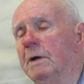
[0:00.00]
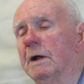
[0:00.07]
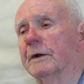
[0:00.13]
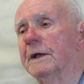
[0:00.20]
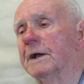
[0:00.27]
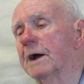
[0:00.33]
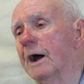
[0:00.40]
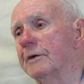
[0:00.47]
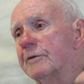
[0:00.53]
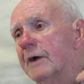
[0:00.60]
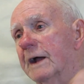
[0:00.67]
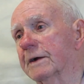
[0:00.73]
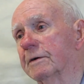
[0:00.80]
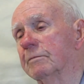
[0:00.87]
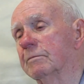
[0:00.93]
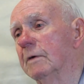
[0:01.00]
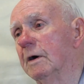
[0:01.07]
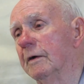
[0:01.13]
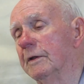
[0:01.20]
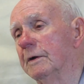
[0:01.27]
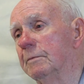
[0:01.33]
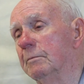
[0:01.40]
building contractor
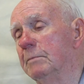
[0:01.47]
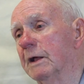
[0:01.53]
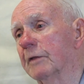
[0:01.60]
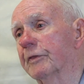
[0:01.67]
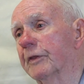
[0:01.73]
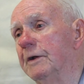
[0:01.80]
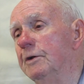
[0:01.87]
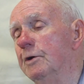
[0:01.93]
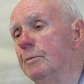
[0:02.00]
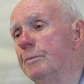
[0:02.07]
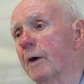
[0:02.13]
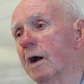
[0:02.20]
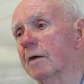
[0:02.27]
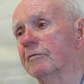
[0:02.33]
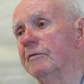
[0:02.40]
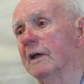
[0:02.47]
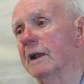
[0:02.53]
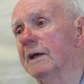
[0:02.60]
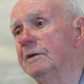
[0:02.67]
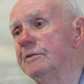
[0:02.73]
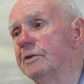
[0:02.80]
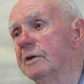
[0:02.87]
that built the New Park
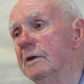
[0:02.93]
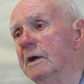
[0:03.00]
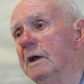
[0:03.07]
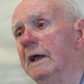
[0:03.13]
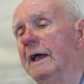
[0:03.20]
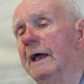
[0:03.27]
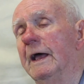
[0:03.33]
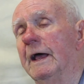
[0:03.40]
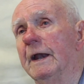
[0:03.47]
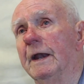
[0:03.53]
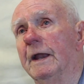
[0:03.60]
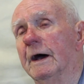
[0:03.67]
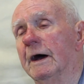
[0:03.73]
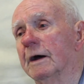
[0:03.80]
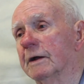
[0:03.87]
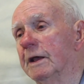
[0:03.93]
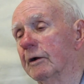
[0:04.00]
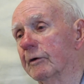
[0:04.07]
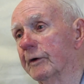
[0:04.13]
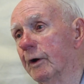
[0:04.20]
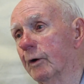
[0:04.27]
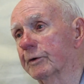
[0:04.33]
Village and
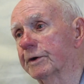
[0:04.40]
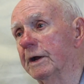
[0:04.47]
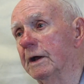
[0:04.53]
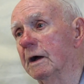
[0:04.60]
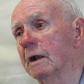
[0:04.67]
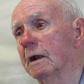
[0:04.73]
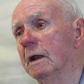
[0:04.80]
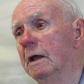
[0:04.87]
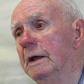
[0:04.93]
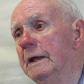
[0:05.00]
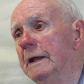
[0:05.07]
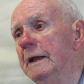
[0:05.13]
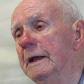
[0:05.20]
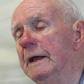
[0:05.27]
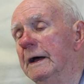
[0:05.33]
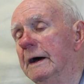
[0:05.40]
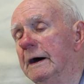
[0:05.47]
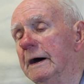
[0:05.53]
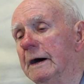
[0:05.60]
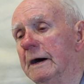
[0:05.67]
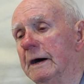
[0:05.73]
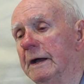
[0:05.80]
Hilton Hotel,
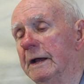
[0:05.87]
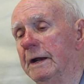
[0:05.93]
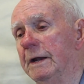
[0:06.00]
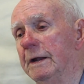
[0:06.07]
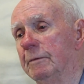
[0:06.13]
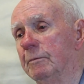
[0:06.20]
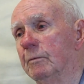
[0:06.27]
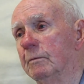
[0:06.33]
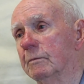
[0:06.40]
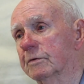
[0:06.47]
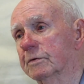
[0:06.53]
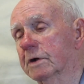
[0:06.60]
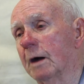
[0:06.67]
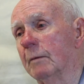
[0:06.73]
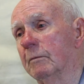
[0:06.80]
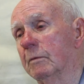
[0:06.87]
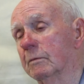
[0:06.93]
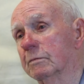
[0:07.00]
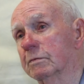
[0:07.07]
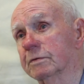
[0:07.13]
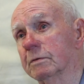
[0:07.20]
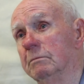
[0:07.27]
and then
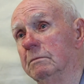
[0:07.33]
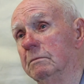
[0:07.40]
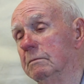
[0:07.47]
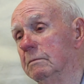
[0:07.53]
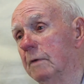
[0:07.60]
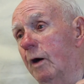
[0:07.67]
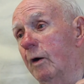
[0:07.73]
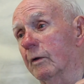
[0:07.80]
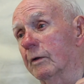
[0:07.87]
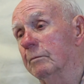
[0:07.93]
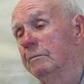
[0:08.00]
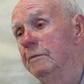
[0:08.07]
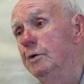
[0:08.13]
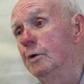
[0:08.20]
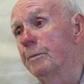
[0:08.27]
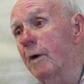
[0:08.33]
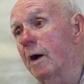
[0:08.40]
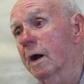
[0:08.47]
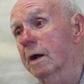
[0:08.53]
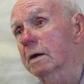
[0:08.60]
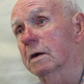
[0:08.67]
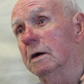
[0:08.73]
all the New
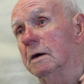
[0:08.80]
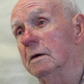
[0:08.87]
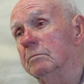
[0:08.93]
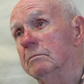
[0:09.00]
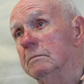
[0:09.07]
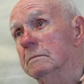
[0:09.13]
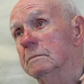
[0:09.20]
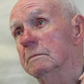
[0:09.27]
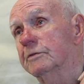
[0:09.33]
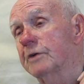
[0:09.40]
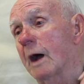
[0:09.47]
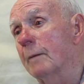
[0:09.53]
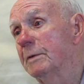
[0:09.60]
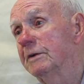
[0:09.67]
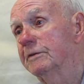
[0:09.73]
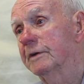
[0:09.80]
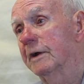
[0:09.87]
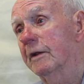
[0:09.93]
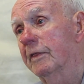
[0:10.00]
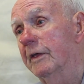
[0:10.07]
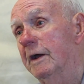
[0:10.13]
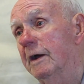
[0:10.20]
Park shopping
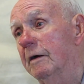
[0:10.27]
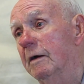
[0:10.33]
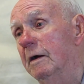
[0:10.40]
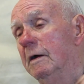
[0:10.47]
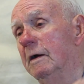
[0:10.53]
center there.